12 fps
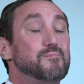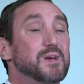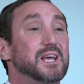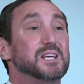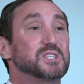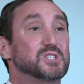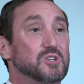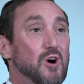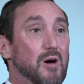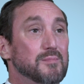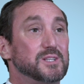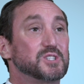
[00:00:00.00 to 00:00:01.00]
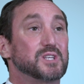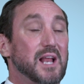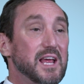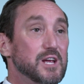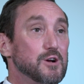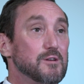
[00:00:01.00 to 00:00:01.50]
the biggest comments that
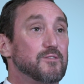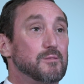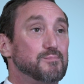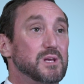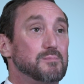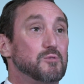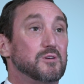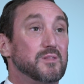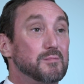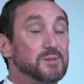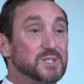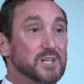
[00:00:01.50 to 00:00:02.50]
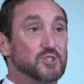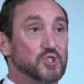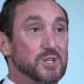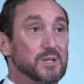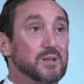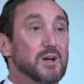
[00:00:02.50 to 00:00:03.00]
I hear from people in the
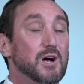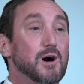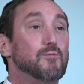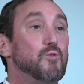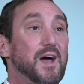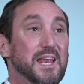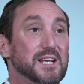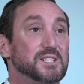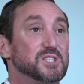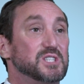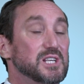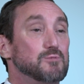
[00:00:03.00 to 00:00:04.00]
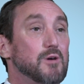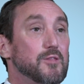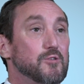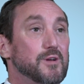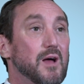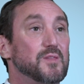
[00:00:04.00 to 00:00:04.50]
position of waiting to see
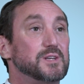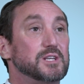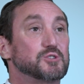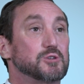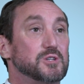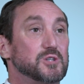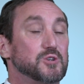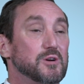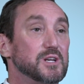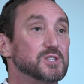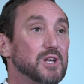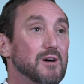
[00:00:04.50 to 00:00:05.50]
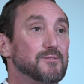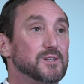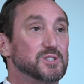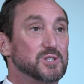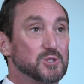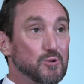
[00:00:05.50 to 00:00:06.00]
whether or not the district attorney's
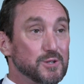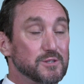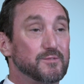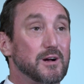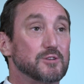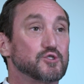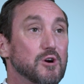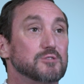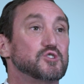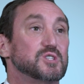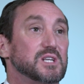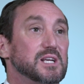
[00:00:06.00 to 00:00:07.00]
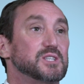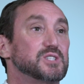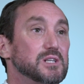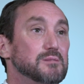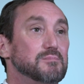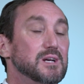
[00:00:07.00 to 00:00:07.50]
office is going to file charges
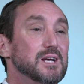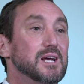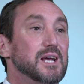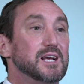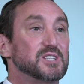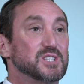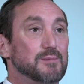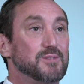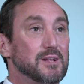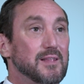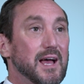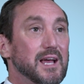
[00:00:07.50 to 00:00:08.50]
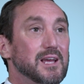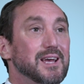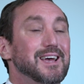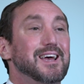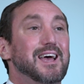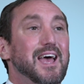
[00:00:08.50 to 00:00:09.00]
against them is something like,
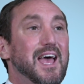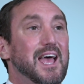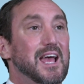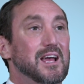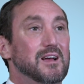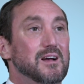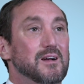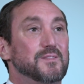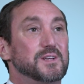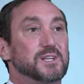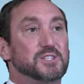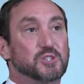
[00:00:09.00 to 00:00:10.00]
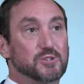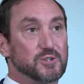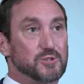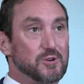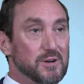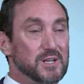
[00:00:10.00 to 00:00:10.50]
hey, the district
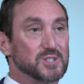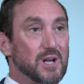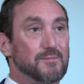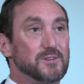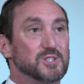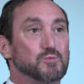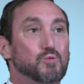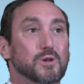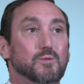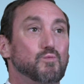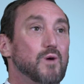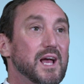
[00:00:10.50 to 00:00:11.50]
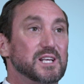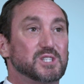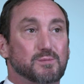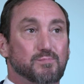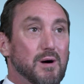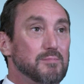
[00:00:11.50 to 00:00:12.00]
attorney's office wouldn't
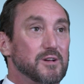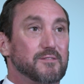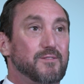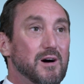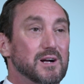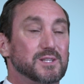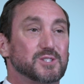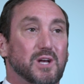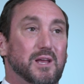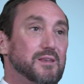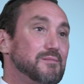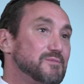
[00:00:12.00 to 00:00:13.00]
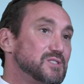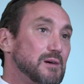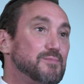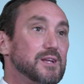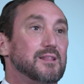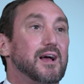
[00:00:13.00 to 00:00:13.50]
waste public funds on
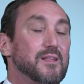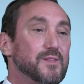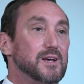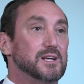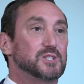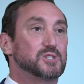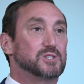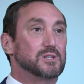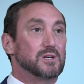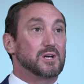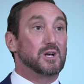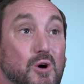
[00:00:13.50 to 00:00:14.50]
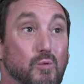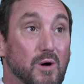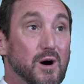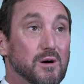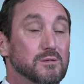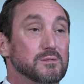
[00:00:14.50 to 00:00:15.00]
something like this.
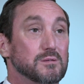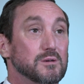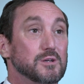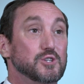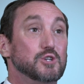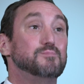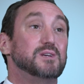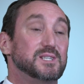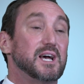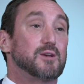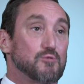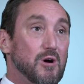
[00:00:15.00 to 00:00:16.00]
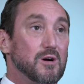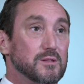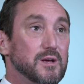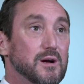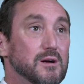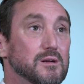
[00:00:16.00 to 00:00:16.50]
Well, you'd be dead
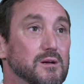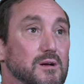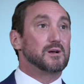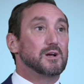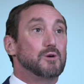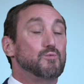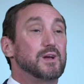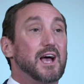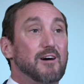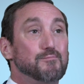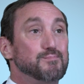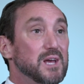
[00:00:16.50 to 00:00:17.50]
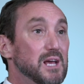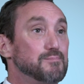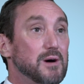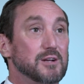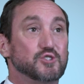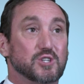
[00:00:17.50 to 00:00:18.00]
wrong there. We have
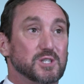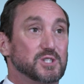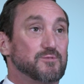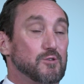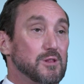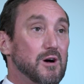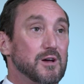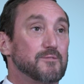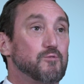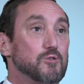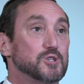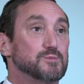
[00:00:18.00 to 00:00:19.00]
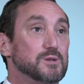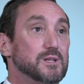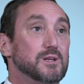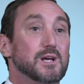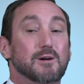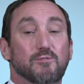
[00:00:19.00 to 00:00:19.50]
big budgets for law
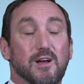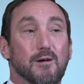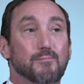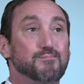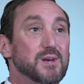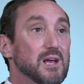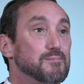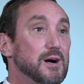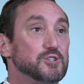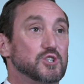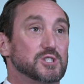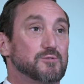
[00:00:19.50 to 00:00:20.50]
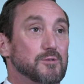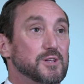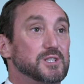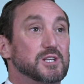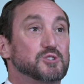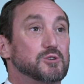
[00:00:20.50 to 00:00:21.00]
enforcement. We have big budgets for
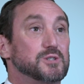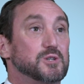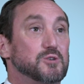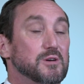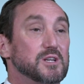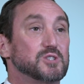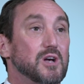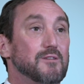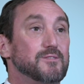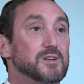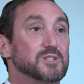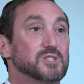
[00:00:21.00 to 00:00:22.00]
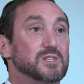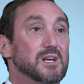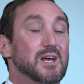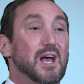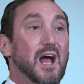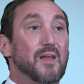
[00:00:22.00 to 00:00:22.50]
the district attorney's office,
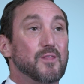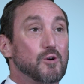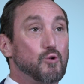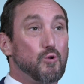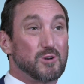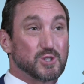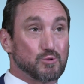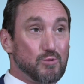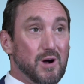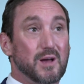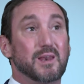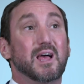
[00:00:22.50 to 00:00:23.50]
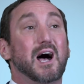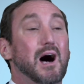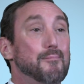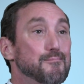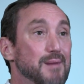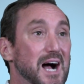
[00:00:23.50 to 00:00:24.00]
and the courts run
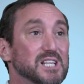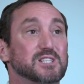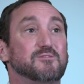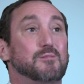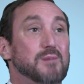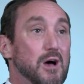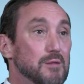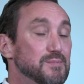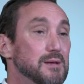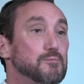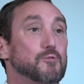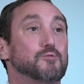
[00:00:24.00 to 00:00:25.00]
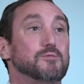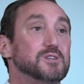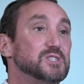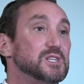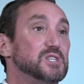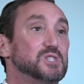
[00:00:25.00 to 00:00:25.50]
a massive amount of people through
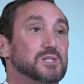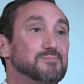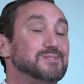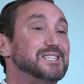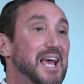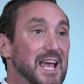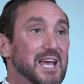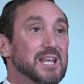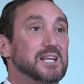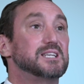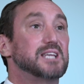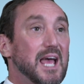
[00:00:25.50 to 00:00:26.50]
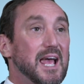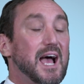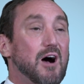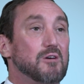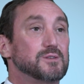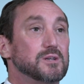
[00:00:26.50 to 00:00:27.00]
the system day in and day
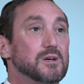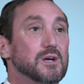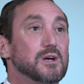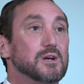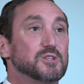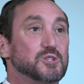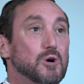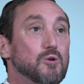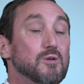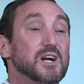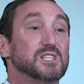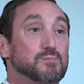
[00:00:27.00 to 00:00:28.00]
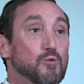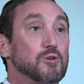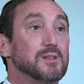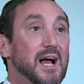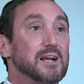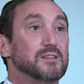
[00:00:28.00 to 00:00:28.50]
out. So it's
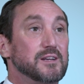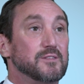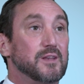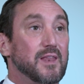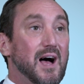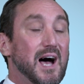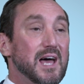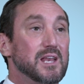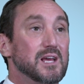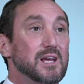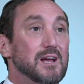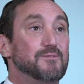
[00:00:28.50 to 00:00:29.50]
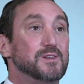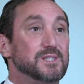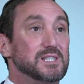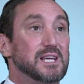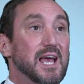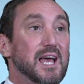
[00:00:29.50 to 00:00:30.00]
more likely than not, if the
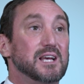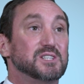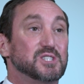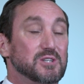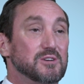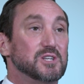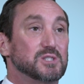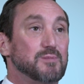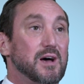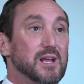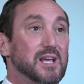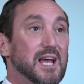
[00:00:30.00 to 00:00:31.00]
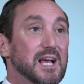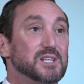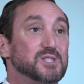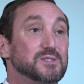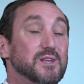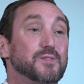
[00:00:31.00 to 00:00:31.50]
DA is serious about a
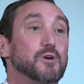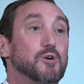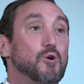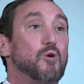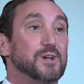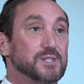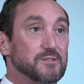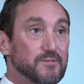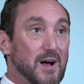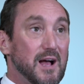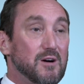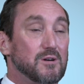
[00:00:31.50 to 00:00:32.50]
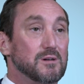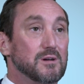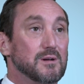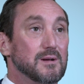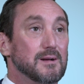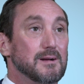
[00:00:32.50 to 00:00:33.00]
case, that they're going to file.
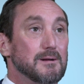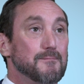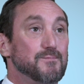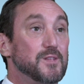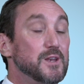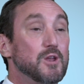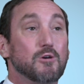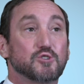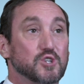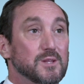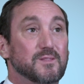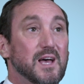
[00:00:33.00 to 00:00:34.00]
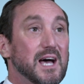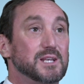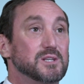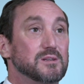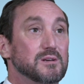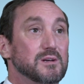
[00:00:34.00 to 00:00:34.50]
The notion
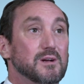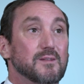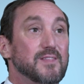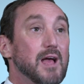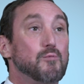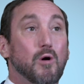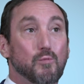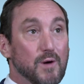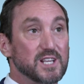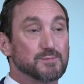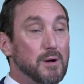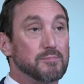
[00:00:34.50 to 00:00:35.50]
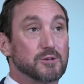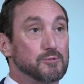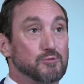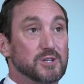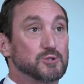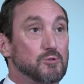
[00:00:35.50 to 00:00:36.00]
that they won't waste public
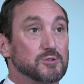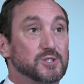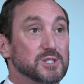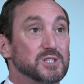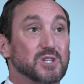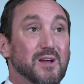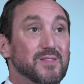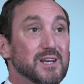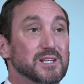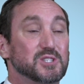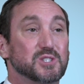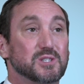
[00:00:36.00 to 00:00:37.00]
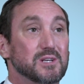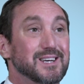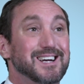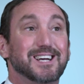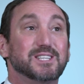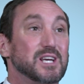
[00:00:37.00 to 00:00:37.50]
resources on this
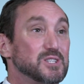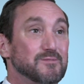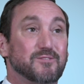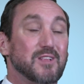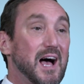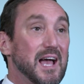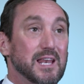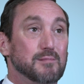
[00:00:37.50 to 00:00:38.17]
doesn't fly